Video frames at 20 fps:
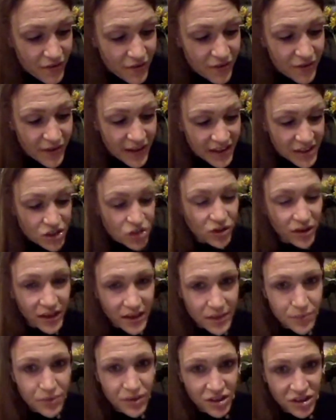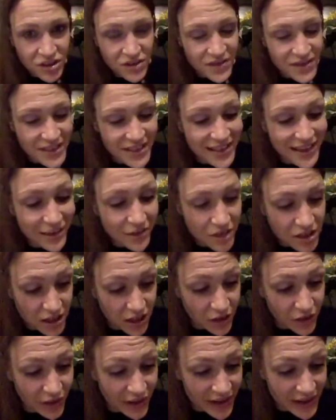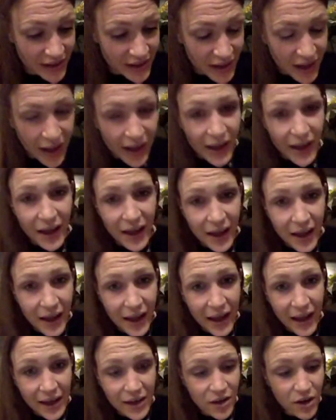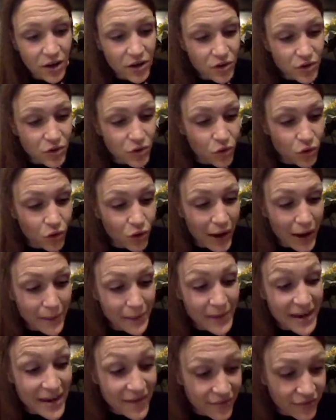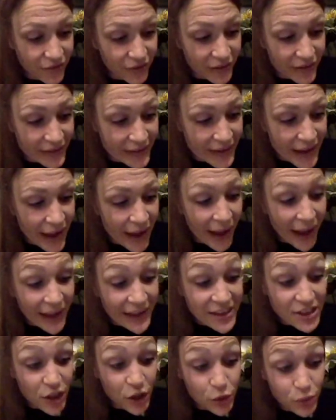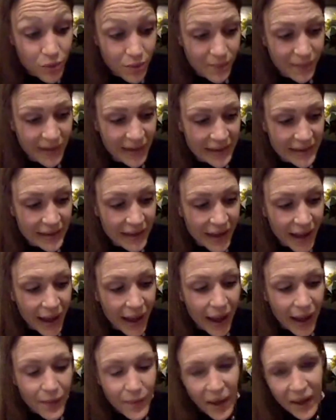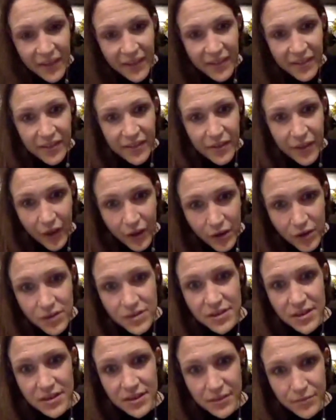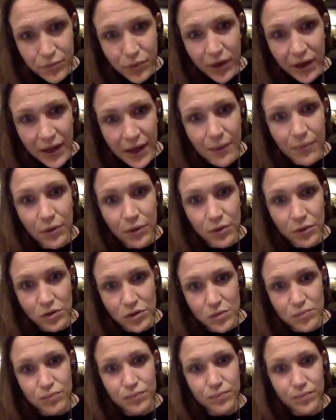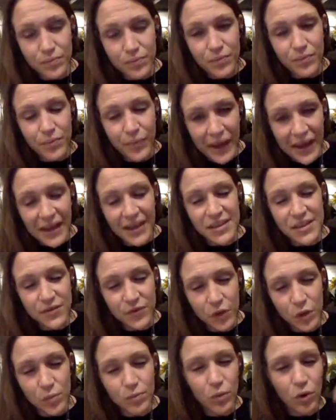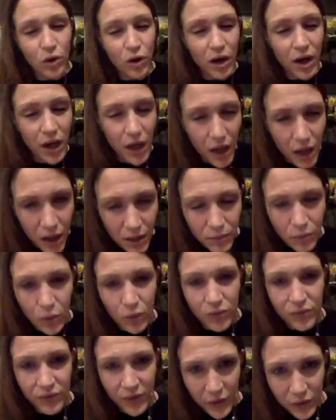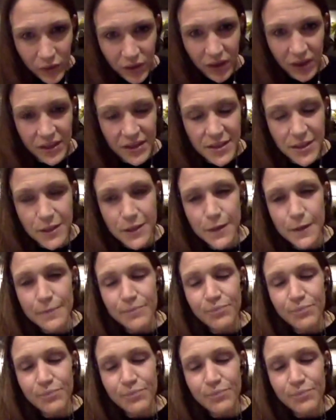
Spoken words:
these trigger the production of serotonin and norepinephrine and dopamine. And those brain chemicals make us feel more alert, more focused.